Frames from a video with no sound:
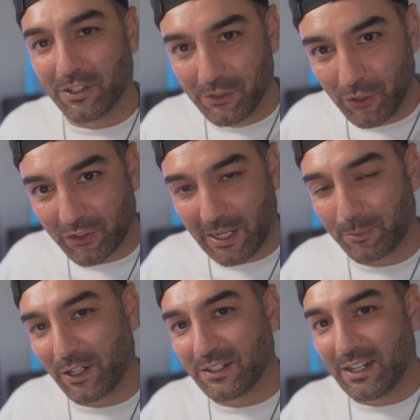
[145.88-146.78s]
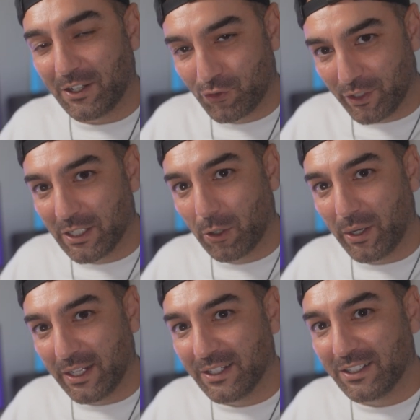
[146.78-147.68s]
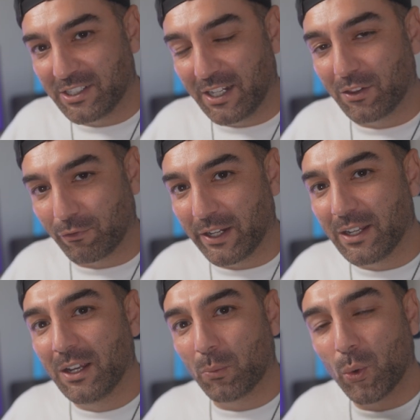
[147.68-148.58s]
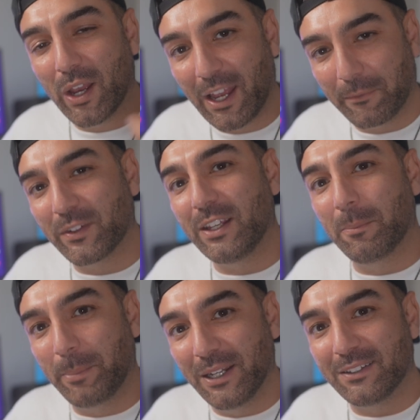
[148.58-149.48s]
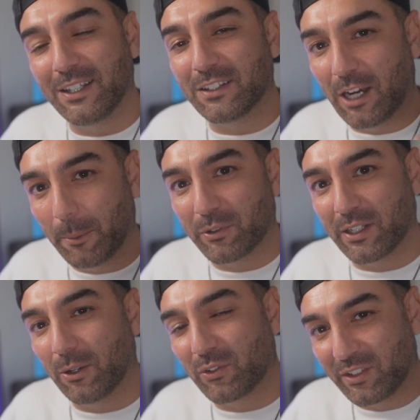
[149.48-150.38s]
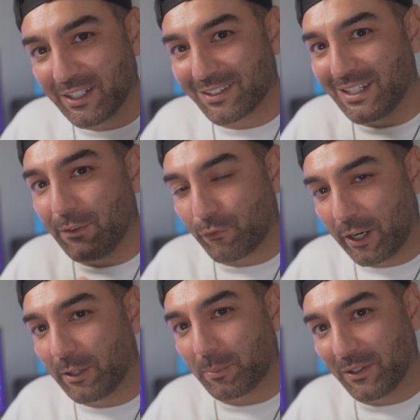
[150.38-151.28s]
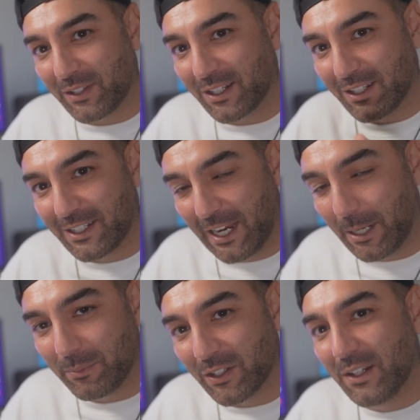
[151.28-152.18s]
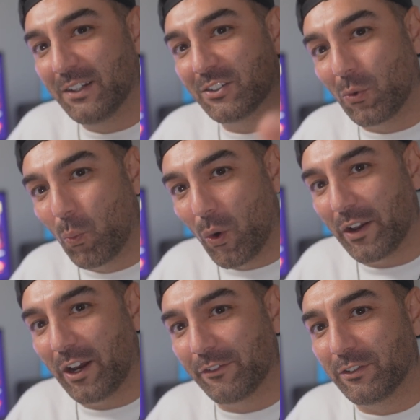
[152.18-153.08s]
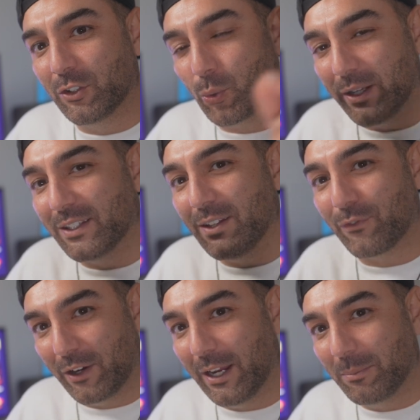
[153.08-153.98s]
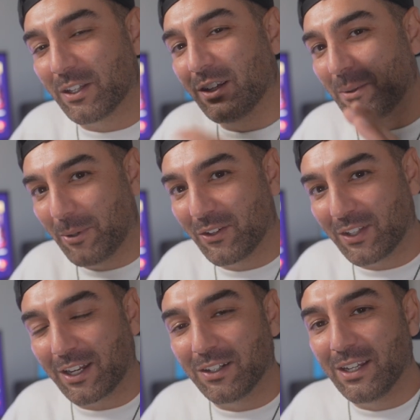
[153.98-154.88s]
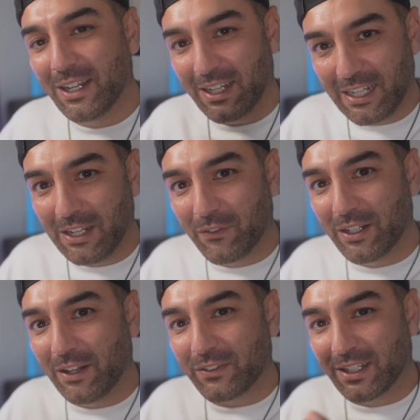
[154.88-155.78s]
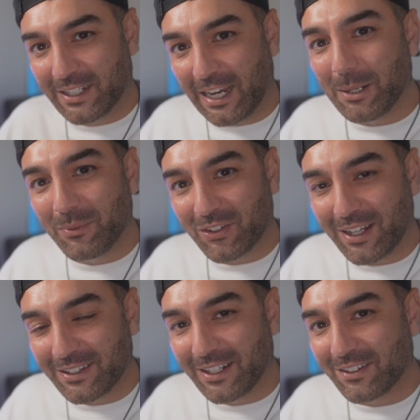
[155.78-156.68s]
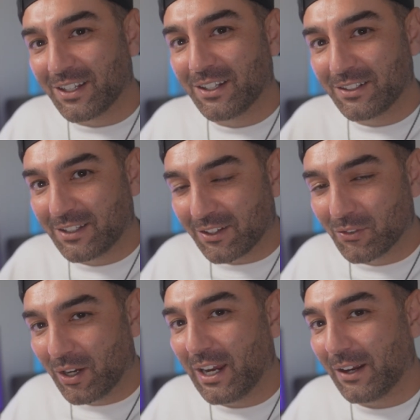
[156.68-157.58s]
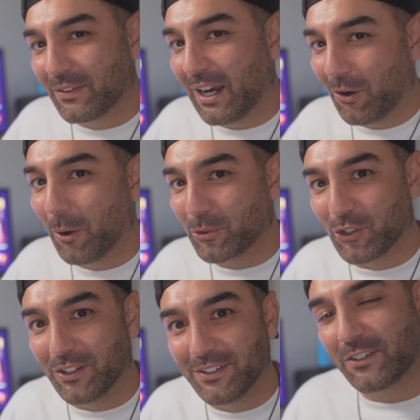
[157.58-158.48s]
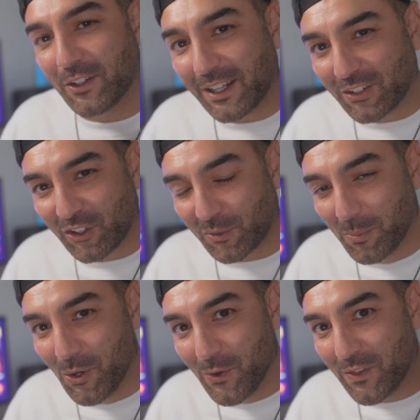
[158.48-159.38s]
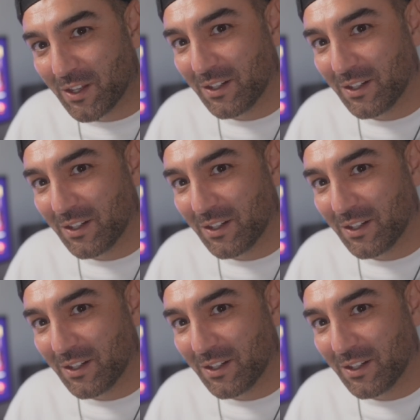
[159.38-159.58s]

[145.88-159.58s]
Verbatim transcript: the new Snapdragon Adreno in the Gen 3 will have the ability to upscale 60 frames per second games to 120 frames per second, even if the game settings does not have that option. So that's a smooth,